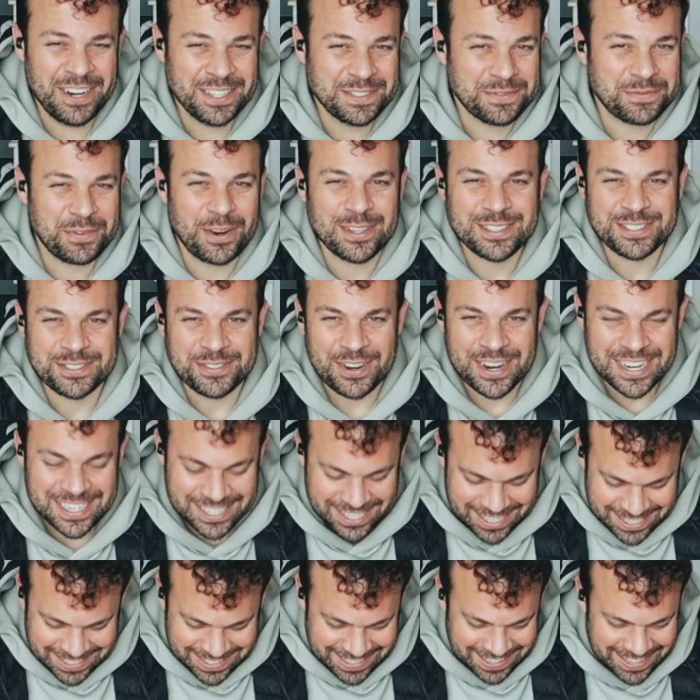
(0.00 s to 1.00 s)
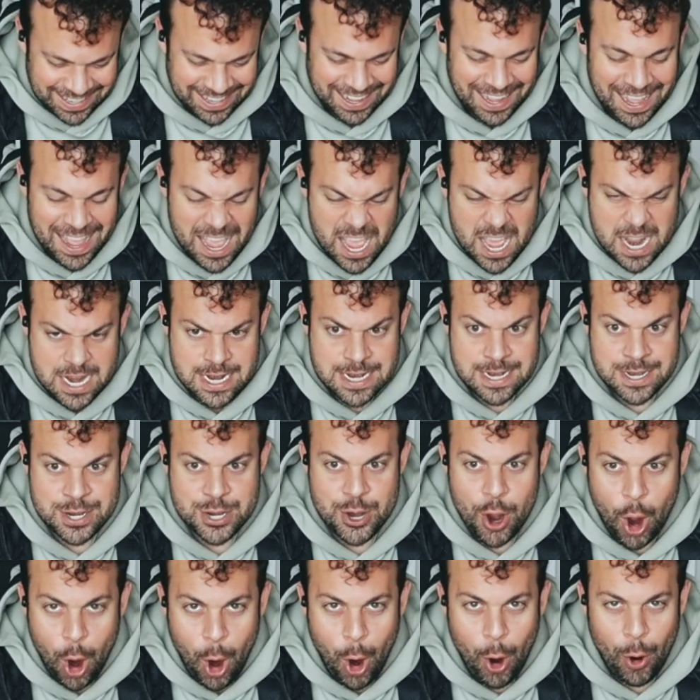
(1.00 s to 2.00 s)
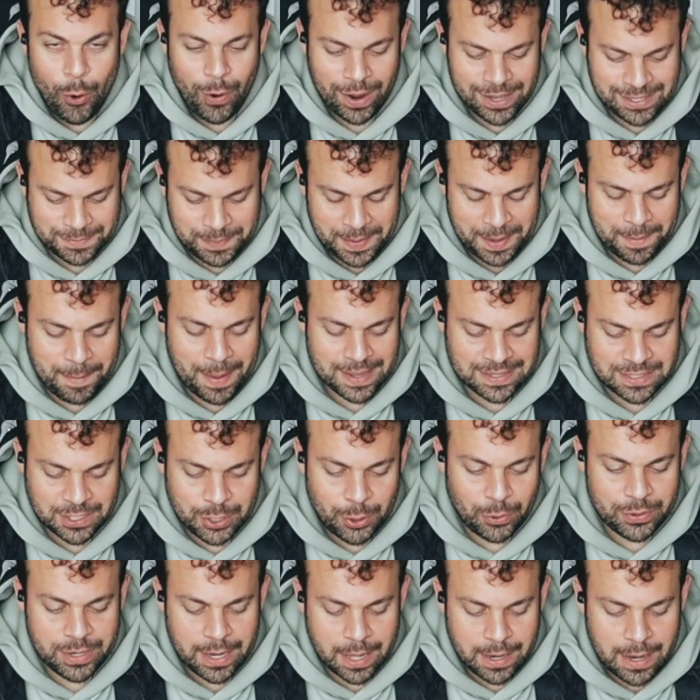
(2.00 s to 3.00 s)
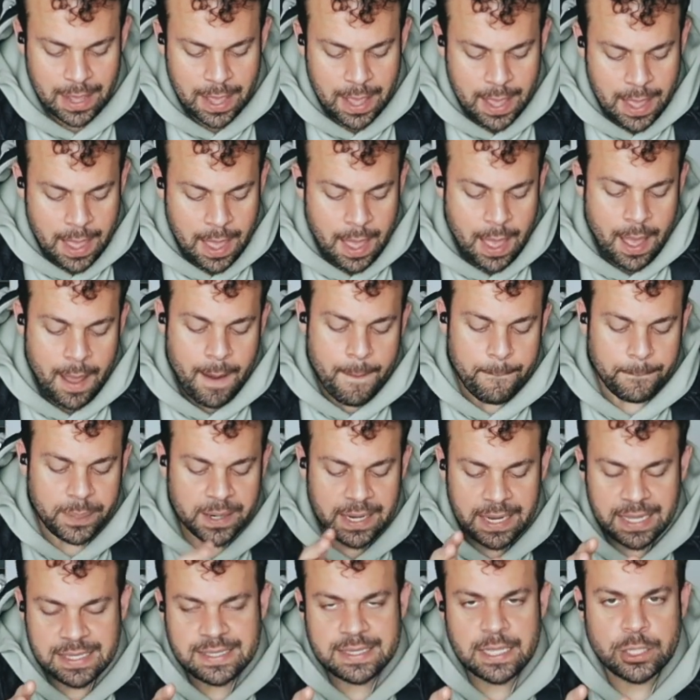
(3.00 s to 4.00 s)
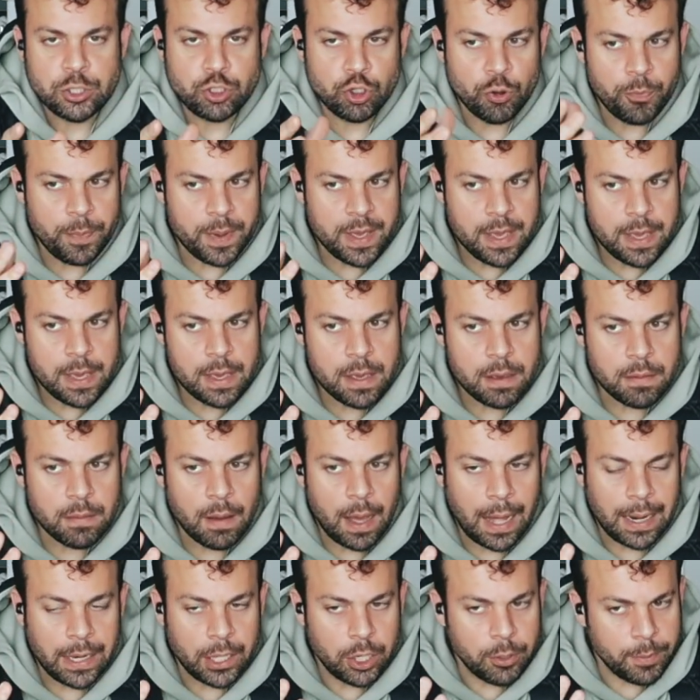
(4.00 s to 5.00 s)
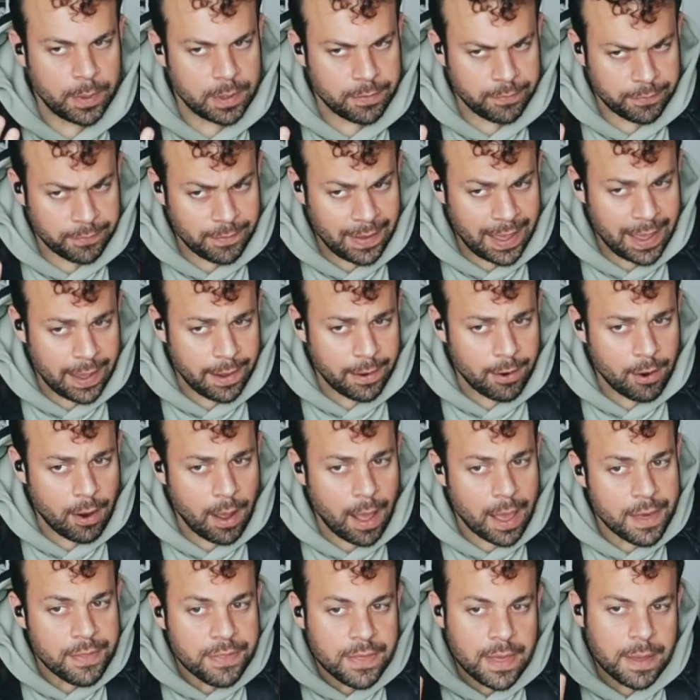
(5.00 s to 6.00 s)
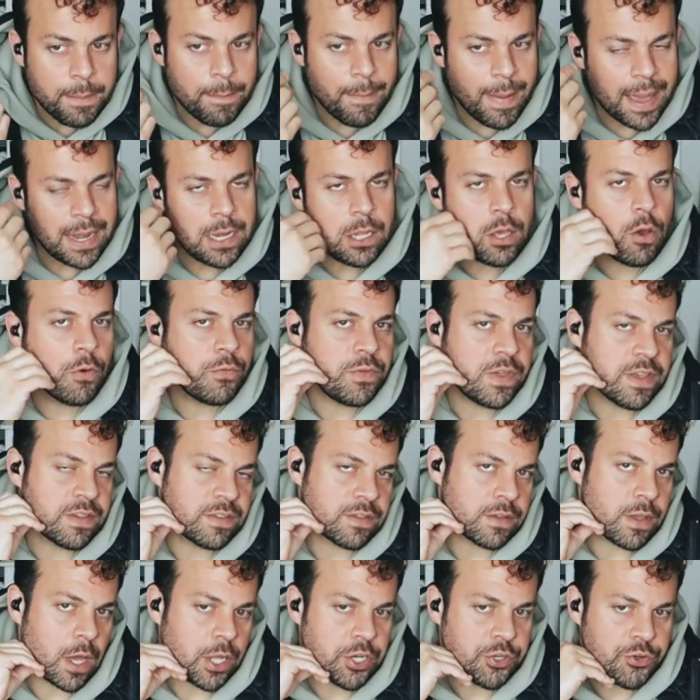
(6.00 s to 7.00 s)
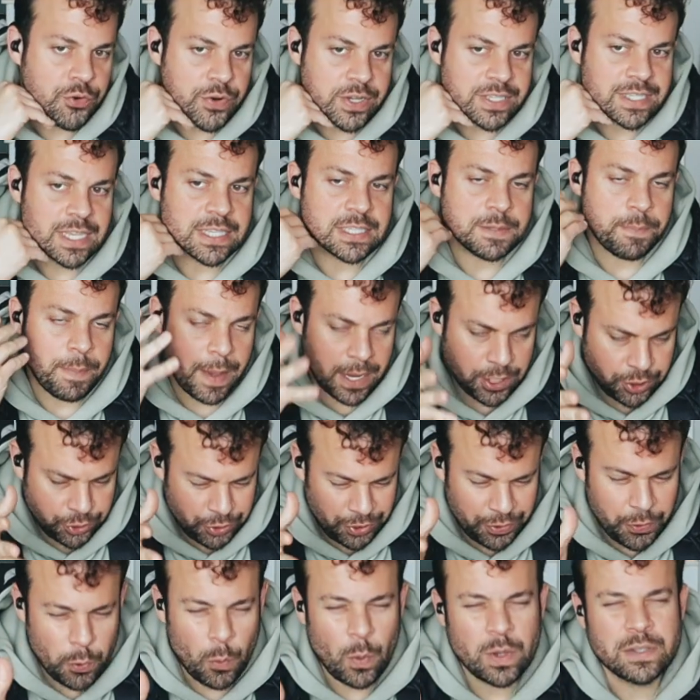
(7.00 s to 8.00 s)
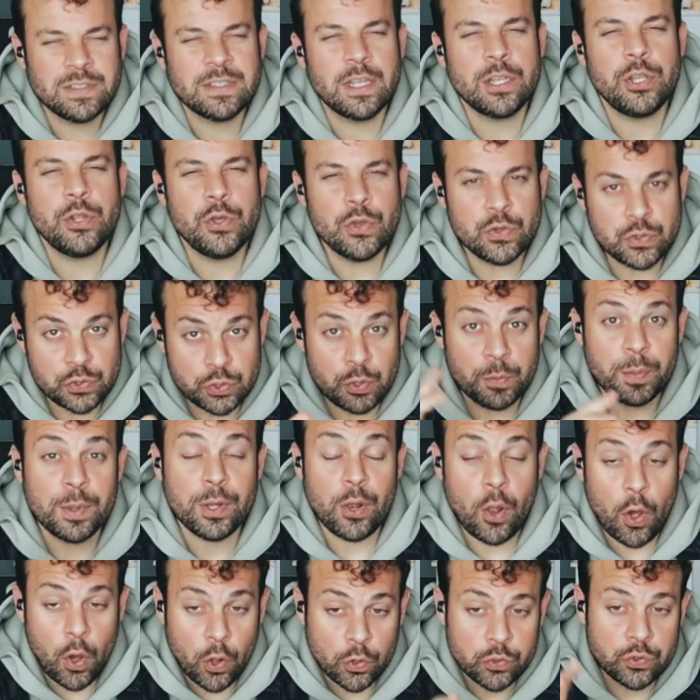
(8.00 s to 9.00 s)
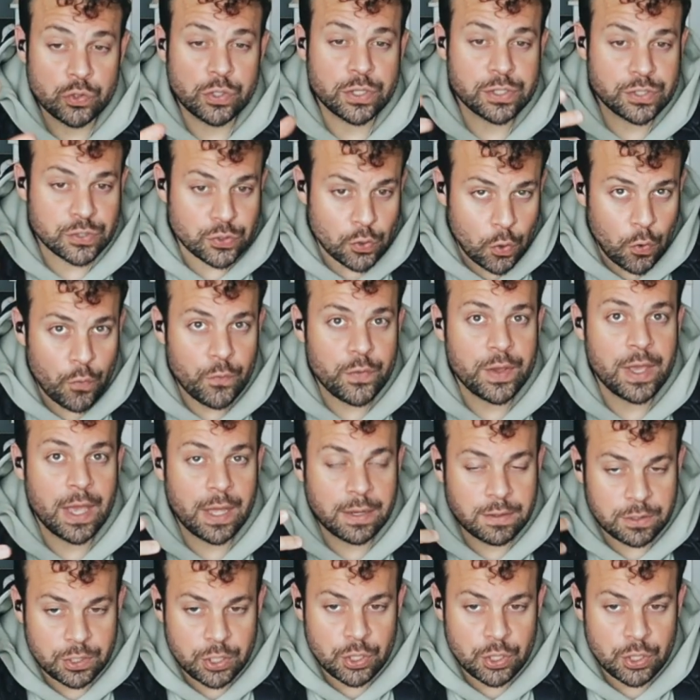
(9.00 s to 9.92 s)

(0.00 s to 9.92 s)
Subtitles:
his frustration. No, I speak Macedonian. But listen, to be a little bit fair, I think many of these countries, especially the ones that used to belong to the Soviet